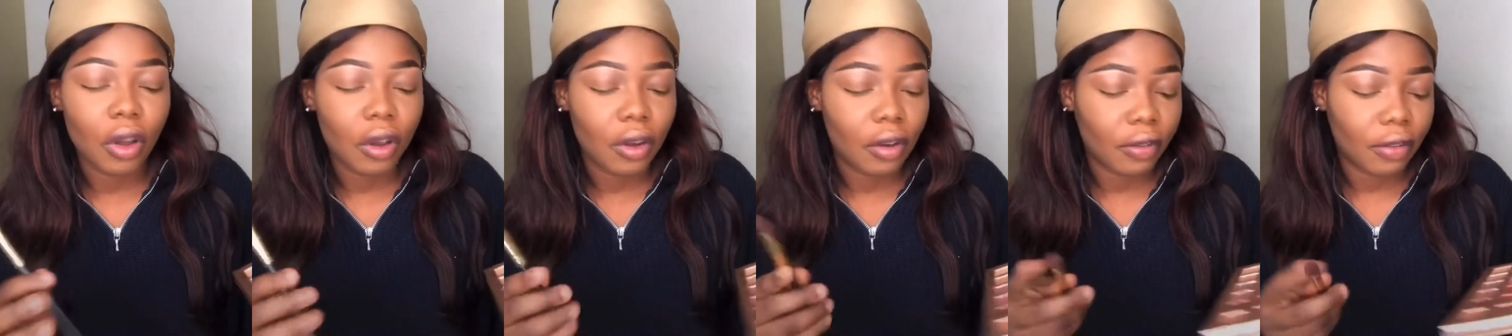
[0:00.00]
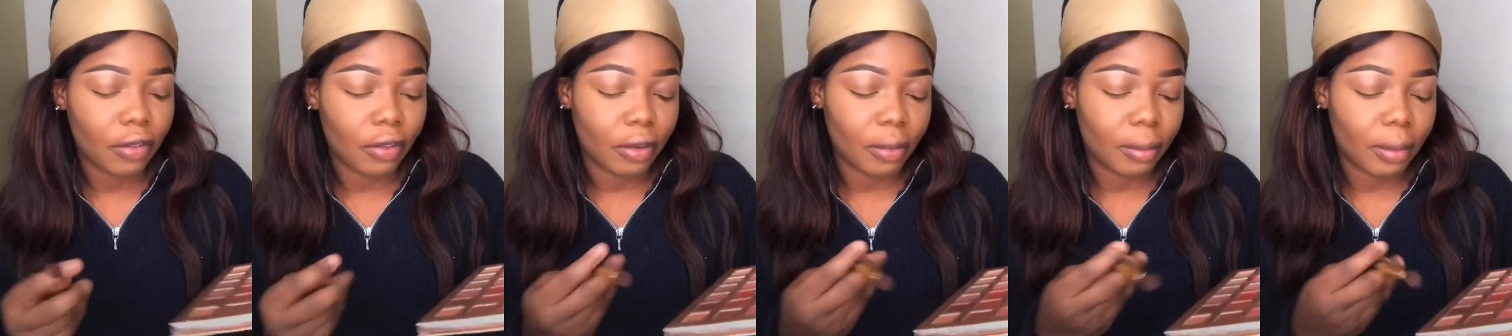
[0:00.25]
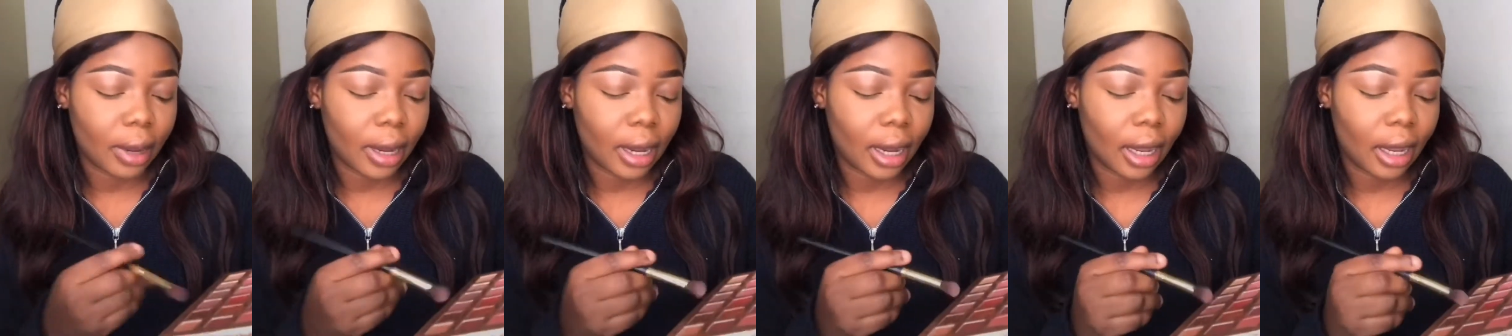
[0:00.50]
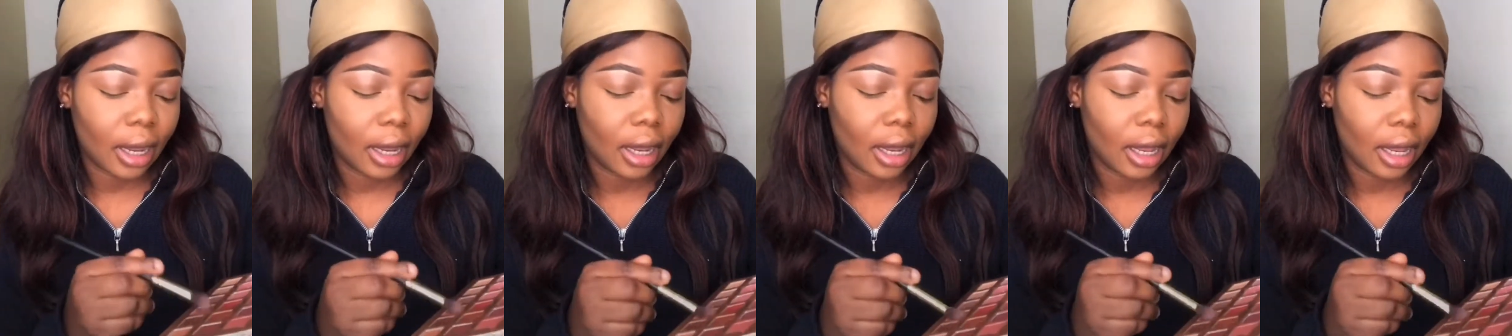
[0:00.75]
for my
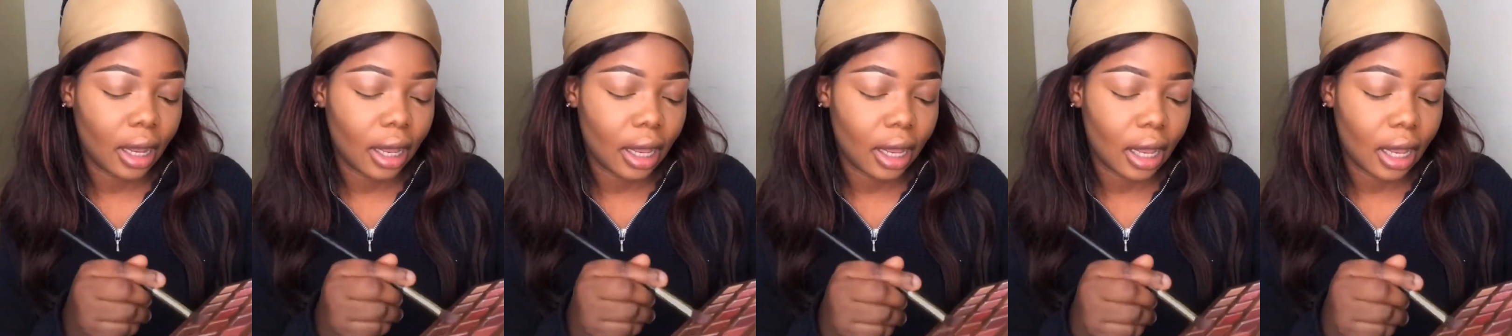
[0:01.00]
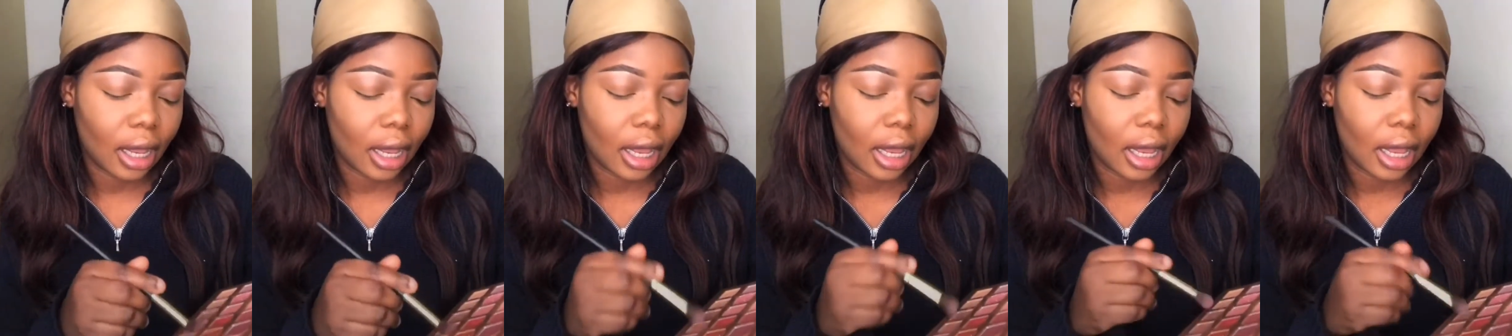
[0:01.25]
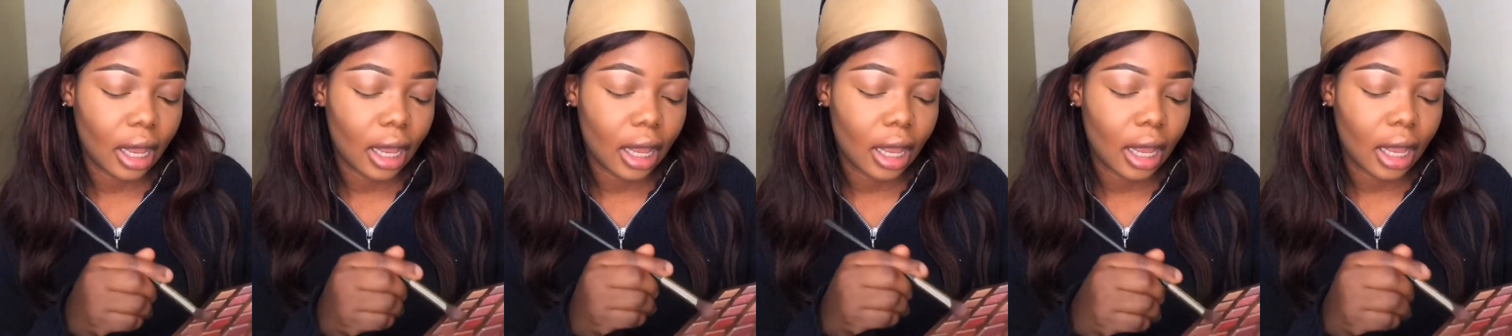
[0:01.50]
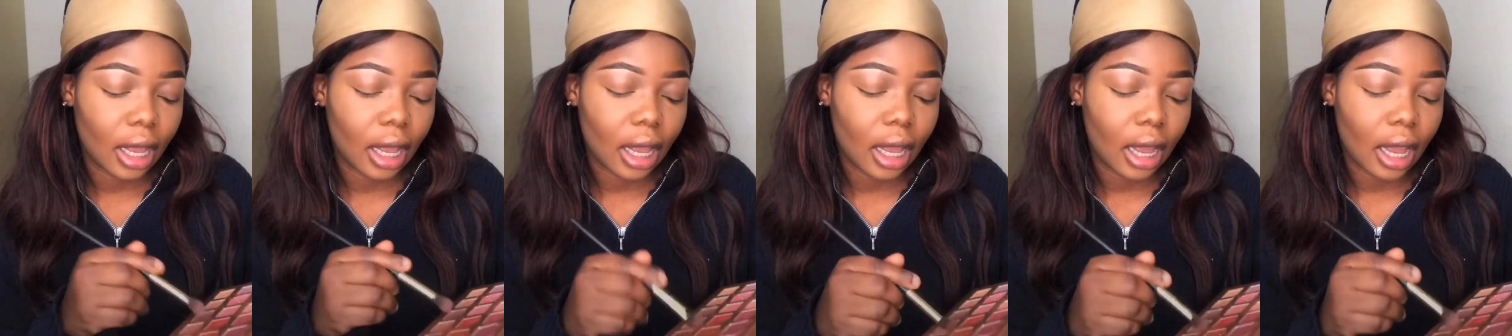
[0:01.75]

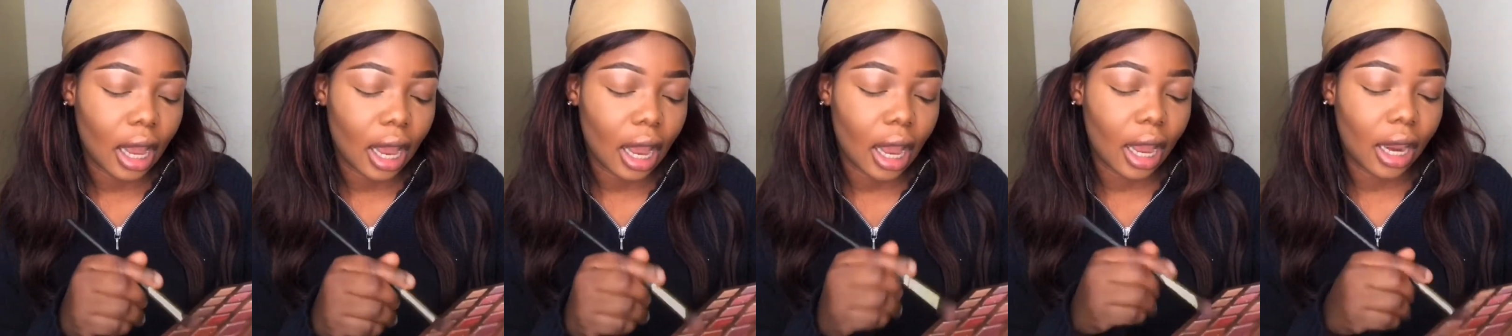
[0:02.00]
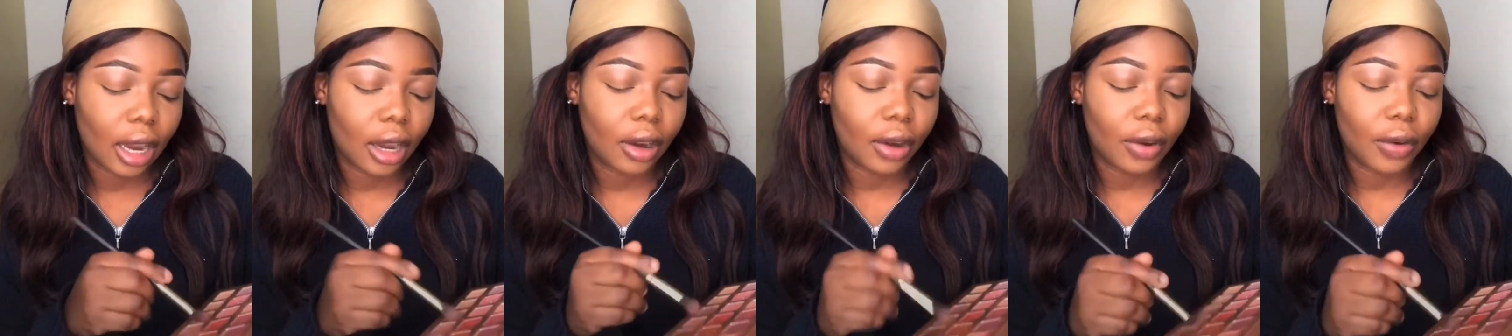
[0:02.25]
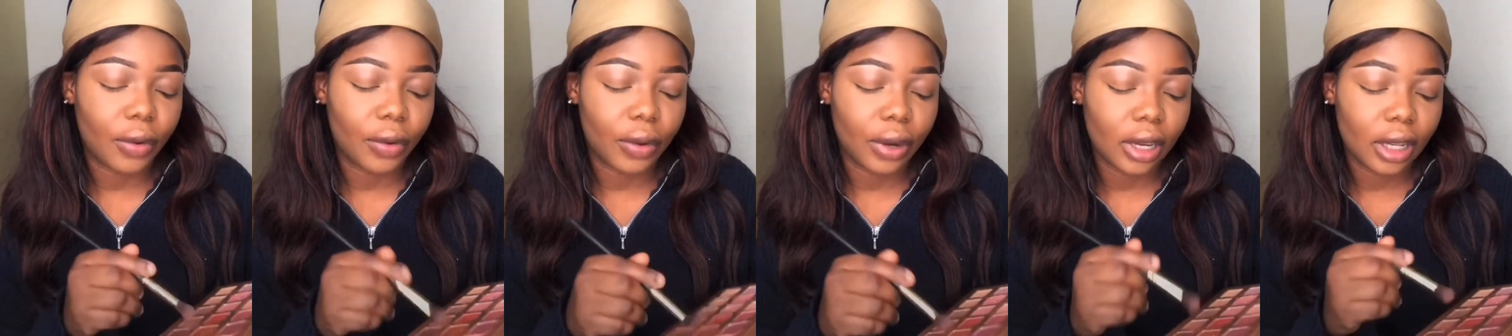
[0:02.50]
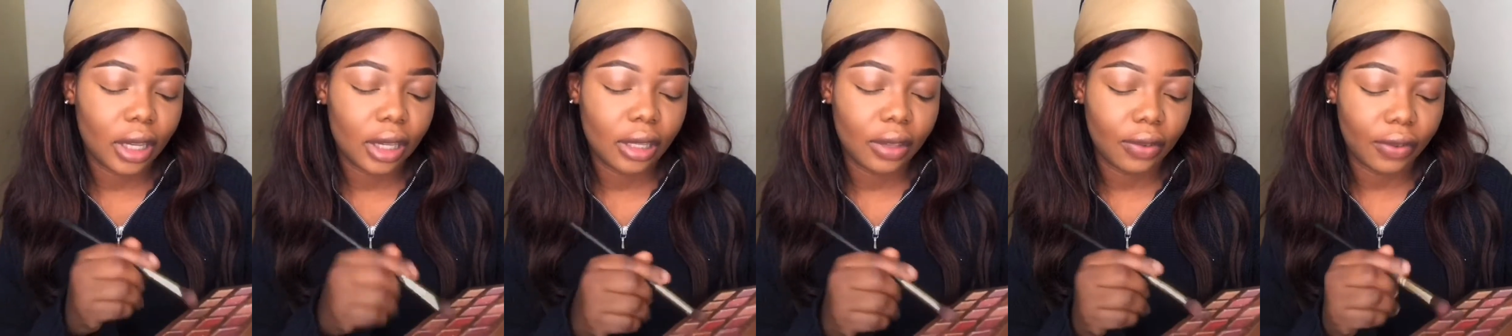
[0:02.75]
eye
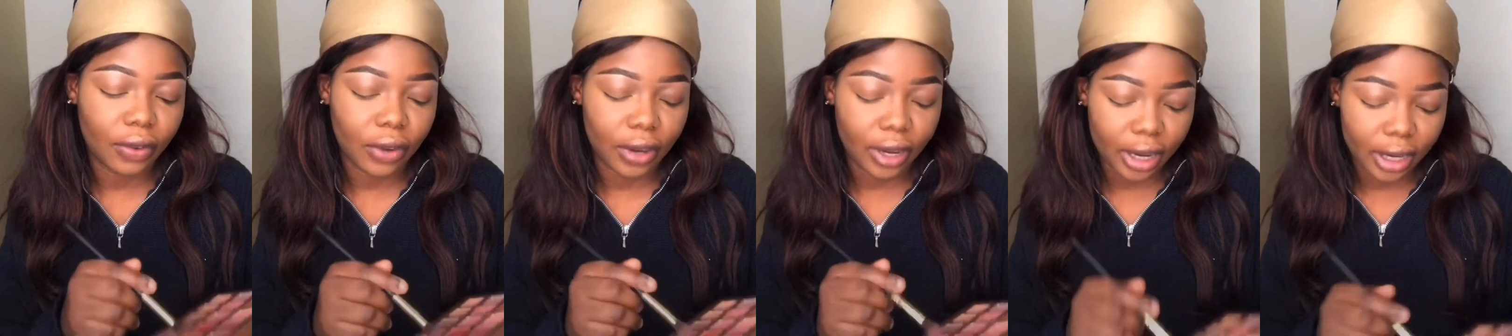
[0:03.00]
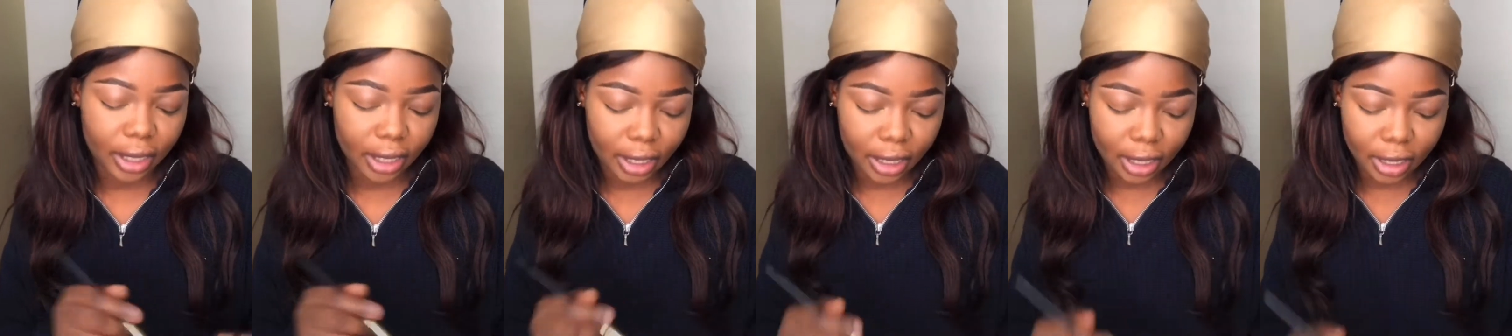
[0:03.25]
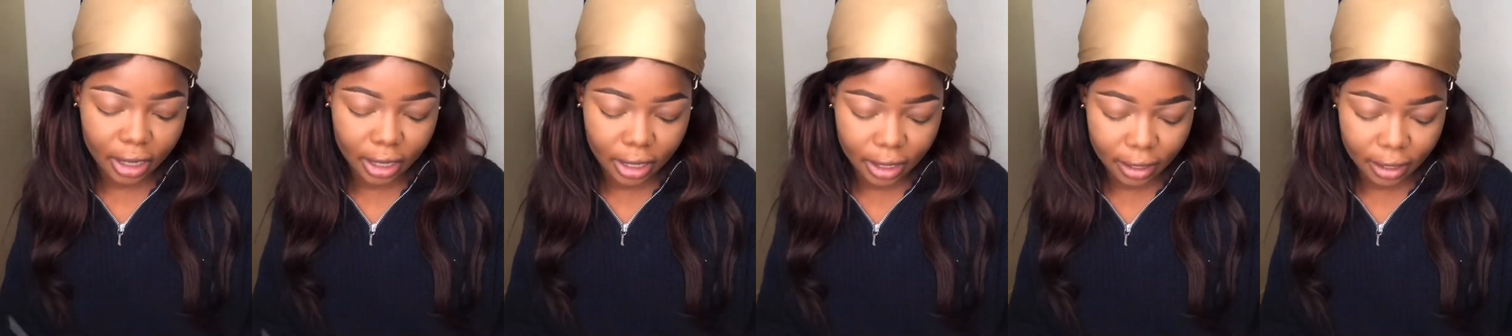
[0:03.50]
crease first